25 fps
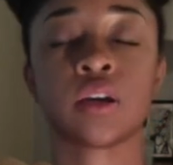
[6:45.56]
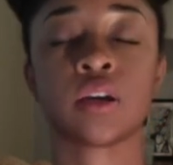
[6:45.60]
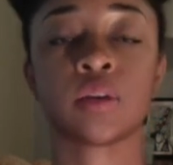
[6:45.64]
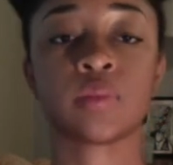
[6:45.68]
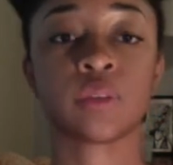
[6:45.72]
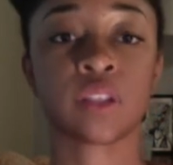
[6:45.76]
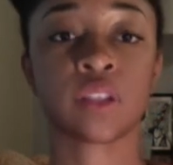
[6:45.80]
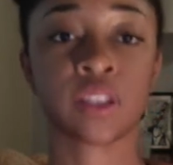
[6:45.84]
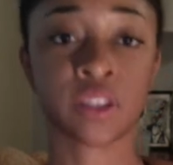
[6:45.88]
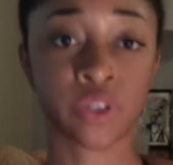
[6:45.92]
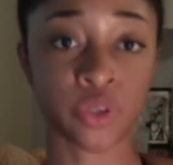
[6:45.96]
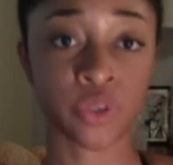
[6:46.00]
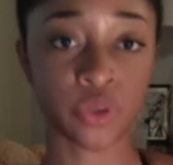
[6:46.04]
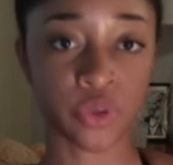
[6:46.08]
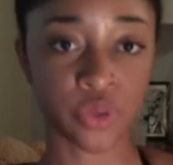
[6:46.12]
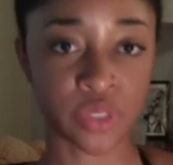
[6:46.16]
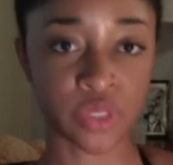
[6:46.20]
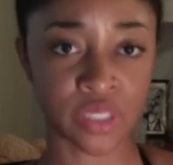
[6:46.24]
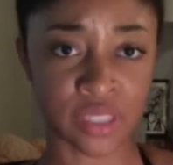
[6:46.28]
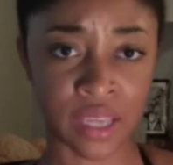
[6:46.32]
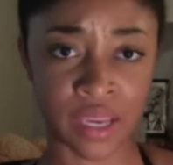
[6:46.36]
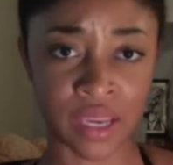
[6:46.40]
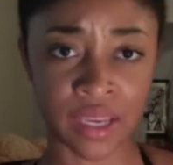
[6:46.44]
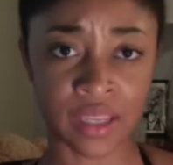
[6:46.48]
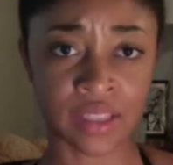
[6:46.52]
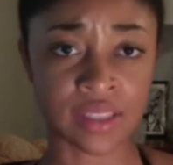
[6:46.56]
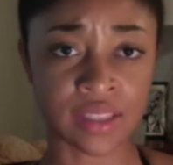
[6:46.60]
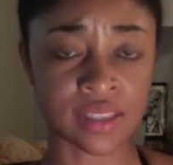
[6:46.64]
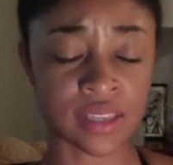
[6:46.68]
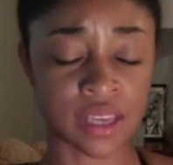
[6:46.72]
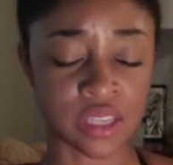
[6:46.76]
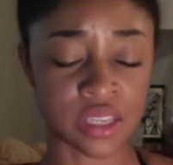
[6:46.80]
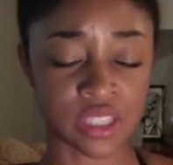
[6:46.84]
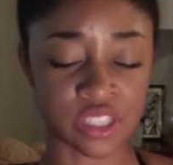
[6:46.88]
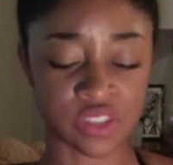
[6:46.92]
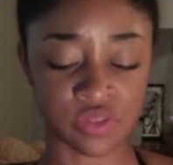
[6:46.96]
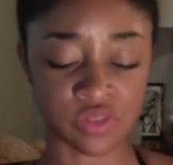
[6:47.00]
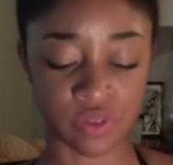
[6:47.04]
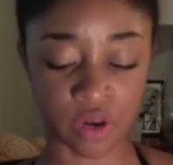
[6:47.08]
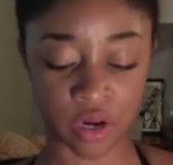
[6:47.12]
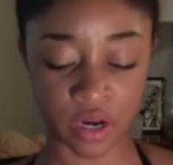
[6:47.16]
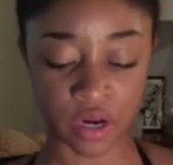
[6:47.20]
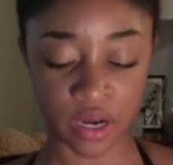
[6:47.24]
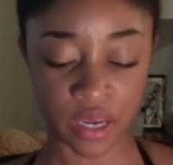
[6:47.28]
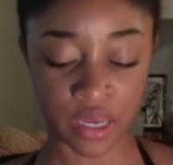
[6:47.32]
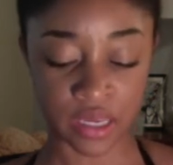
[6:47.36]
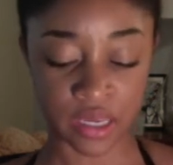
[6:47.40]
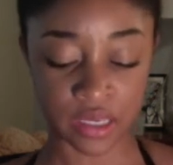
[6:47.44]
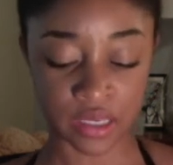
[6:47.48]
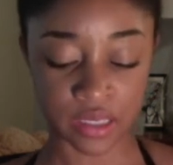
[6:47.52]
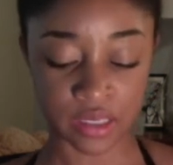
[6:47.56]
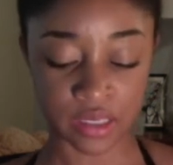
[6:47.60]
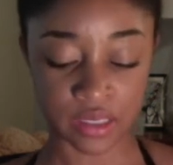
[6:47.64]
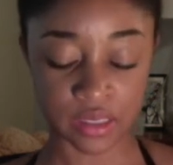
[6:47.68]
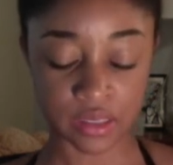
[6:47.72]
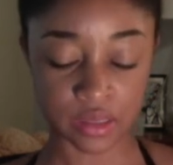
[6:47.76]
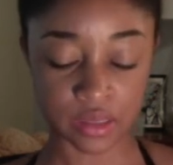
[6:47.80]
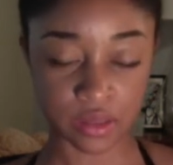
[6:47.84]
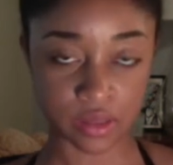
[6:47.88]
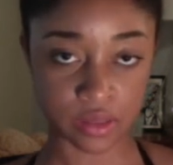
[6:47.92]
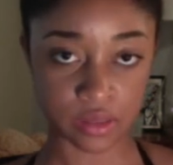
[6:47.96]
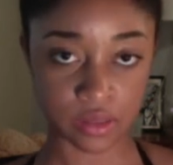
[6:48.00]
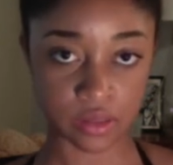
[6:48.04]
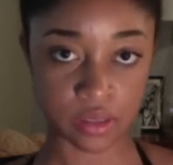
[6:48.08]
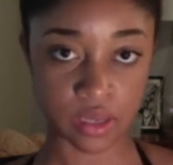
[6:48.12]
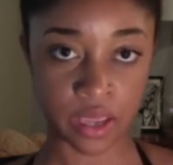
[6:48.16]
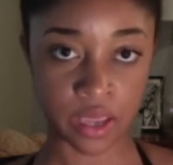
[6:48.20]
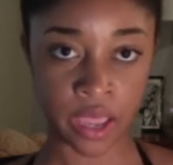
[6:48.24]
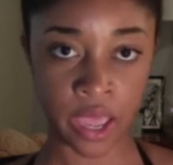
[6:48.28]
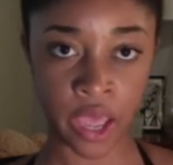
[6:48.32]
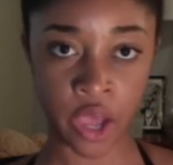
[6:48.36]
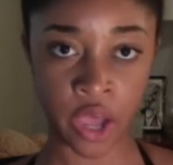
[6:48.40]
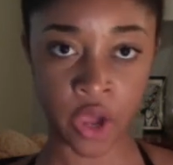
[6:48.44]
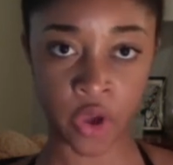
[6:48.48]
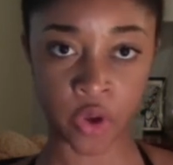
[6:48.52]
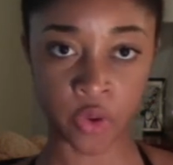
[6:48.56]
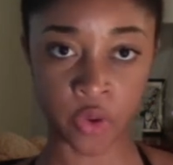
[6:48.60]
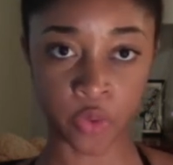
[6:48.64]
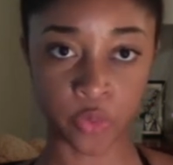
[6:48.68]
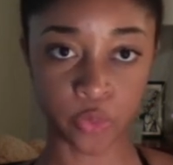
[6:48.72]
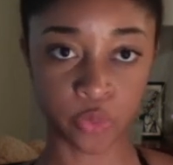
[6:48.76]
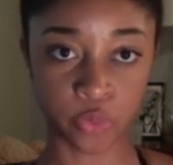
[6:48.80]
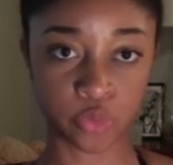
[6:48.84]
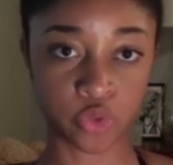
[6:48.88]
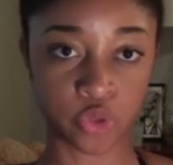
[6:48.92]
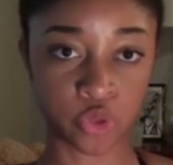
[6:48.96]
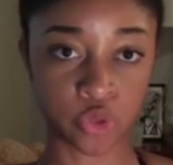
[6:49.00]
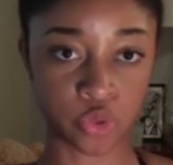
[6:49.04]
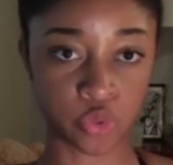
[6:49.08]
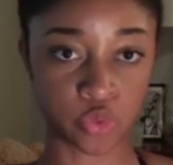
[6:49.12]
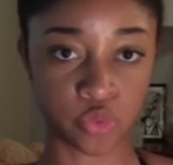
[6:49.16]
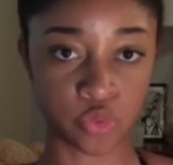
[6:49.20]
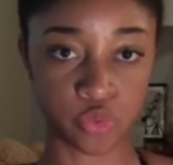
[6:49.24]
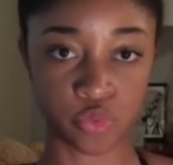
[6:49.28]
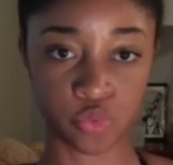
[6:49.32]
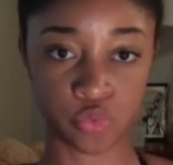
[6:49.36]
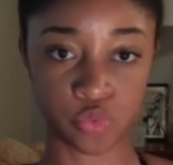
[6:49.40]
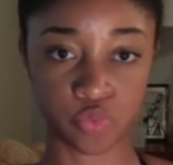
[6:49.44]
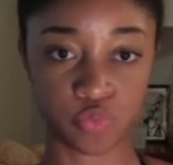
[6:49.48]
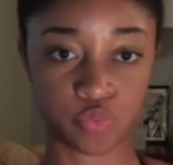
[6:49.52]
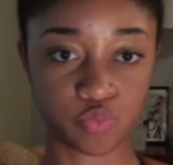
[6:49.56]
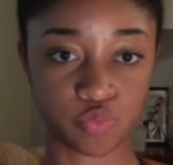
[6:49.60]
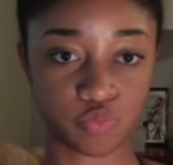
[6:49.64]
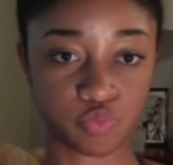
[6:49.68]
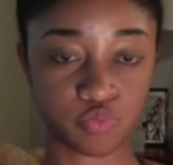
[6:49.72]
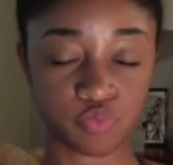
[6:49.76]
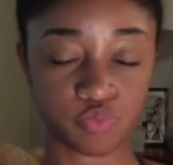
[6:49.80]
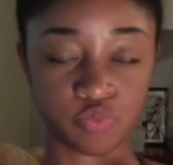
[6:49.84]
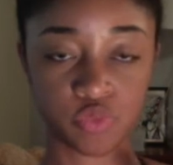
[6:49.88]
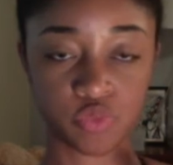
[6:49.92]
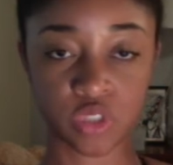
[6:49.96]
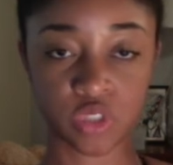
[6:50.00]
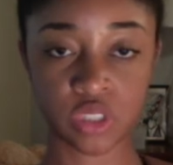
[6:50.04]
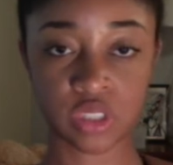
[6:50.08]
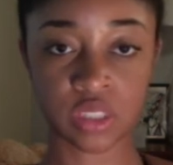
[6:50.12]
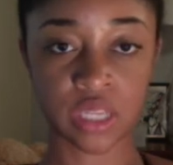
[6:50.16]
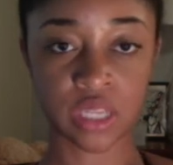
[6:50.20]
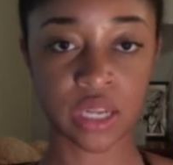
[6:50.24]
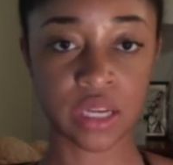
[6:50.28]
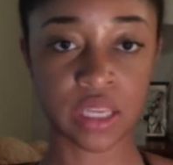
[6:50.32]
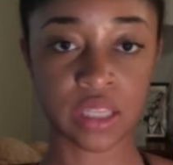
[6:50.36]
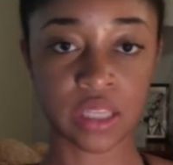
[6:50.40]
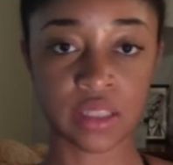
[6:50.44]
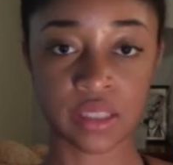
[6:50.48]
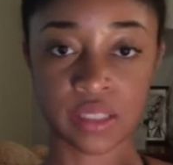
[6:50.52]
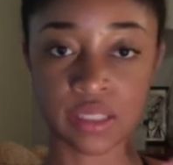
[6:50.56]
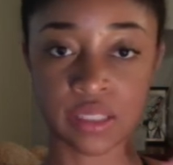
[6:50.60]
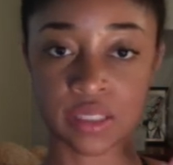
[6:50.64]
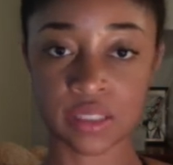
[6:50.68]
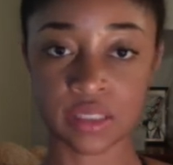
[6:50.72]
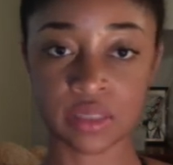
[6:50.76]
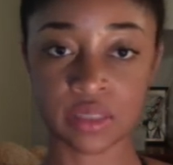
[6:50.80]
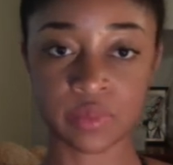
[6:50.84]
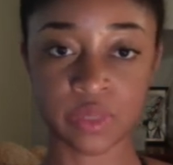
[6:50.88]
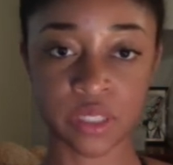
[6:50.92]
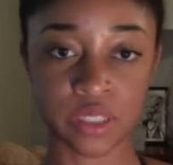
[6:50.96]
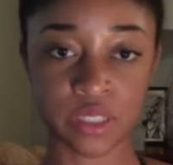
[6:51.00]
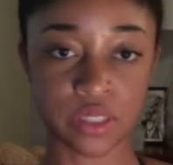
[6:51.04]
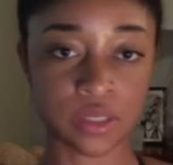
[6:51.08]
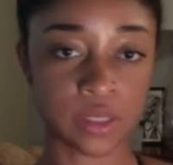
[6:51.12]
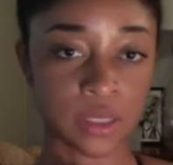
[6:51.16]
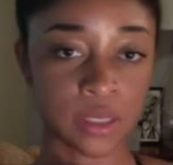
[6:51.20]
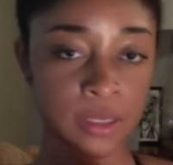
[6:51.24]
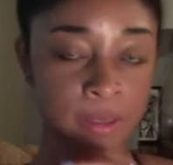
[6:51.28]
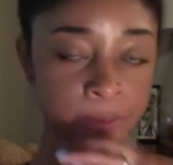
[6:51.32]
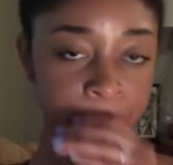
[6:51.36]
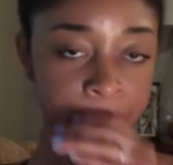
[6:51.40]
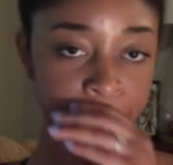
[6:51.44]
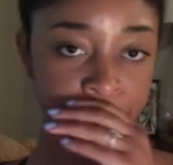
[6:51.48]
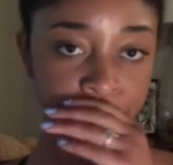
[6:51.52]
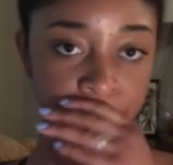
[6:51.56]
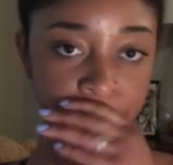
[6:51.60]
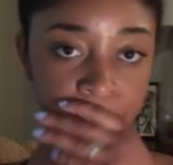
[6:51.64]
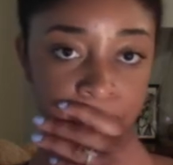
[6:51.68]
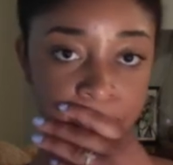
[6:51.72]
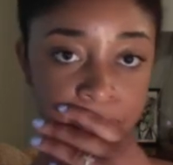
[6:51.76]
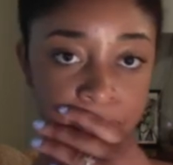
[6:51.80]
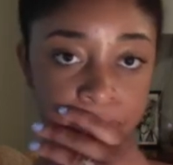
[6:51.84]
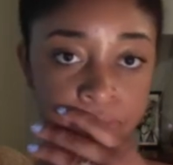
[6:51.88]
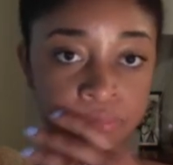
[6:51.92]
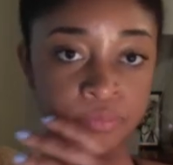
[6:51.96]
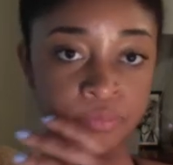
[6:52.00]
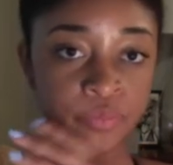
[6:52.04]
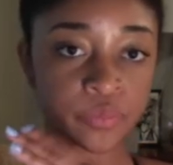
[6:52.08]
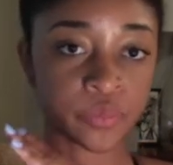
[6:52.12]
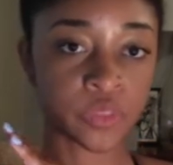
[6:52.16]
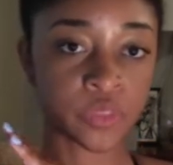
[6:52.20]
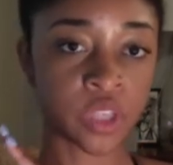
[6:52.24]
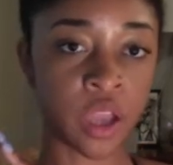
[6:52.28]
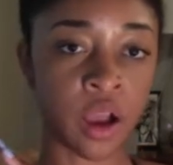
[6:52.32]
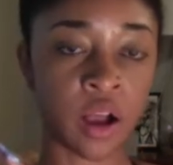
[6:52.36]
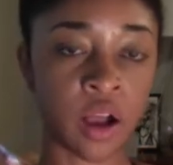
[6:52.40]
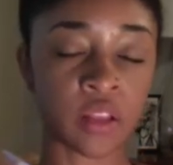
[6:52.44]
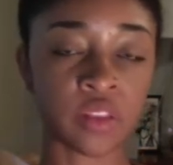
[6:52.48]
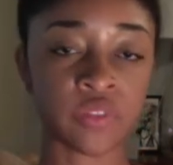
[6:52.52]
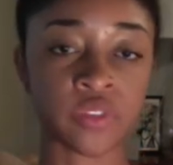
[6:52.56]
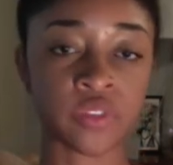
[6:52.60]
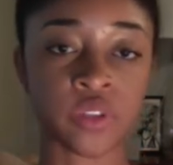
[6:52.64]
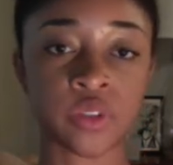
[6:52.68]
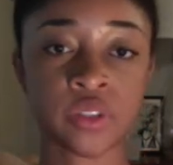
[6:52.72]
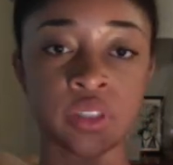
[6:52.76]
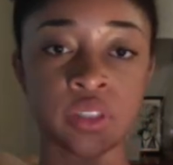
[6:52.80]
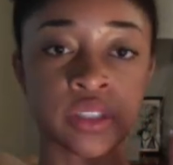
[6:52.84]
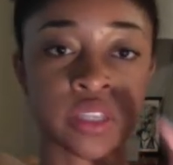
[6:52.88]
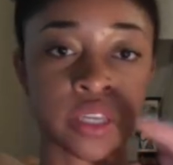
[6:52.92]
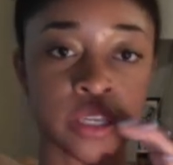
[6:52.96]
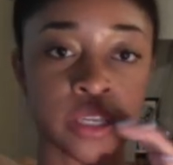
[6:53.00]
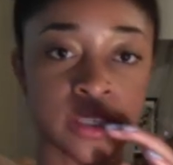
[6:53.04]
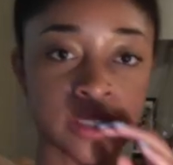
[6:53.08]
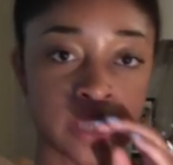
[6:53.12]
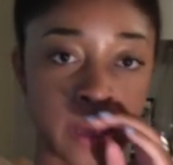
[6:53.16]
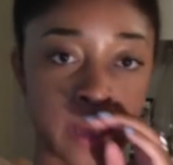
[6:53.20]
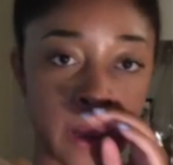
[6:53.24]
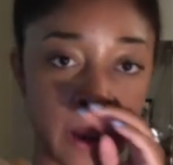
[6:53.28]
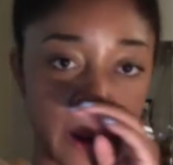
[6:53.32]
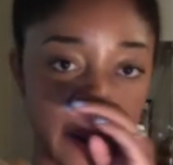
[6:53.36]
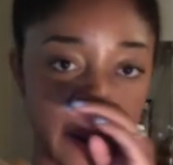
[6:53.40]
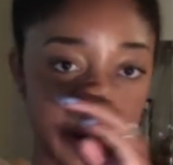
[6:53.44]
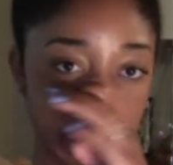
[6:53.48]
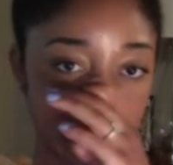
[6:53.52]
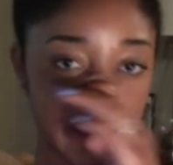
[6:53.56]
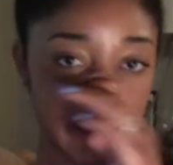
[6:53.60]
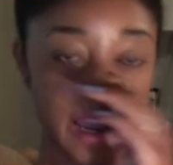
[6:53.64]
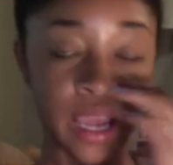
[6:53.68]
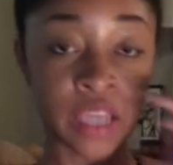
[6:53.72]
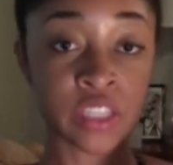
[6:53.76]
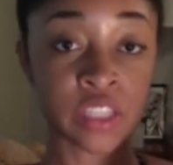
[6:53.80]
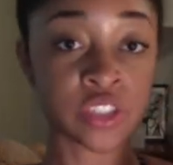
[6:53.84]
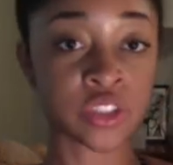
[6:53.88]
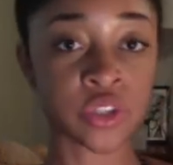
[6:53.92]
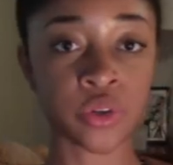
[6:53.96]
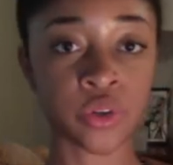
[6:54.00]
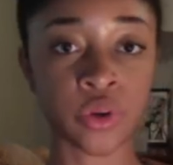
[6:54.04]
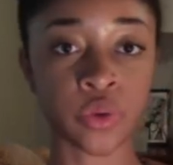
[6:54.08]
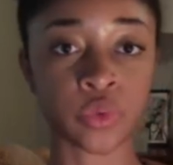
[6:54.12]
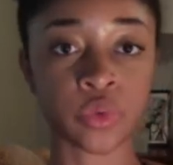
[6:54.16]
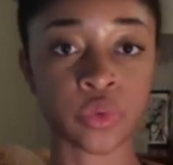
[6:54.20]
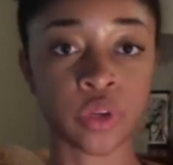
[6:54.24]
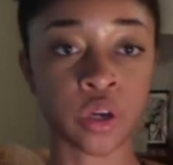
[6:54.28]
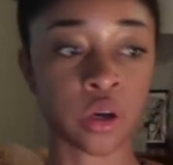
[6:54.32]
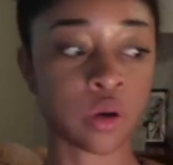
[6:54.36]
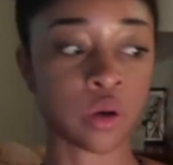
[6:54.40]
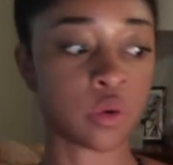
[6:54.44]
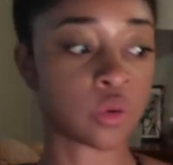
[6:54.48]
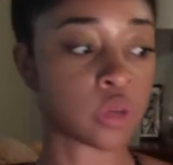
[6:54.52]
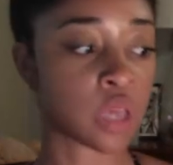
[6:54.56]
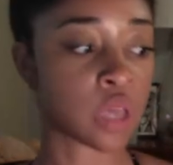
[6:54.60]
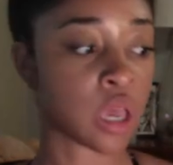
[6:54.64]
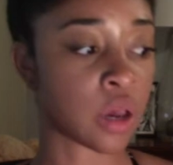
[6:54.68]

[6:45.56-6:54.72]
clinical sites, as far as how to study the syllabus. All of those things I still don't know.